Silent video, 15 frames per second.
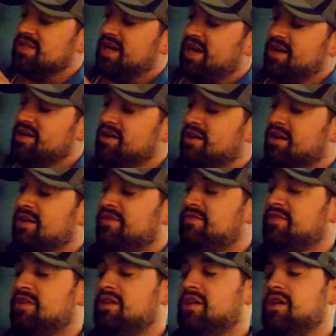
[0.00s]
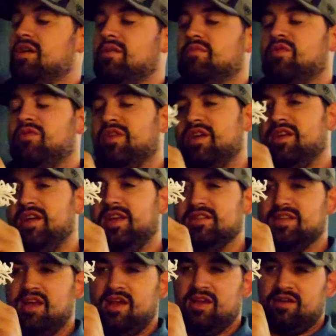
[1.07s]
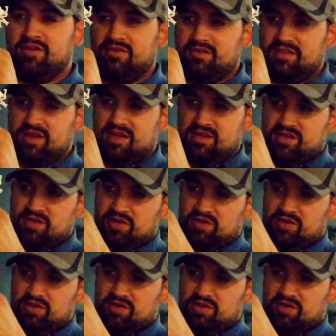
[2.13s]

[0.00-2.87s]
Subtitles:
tying off. But what I did is anchored that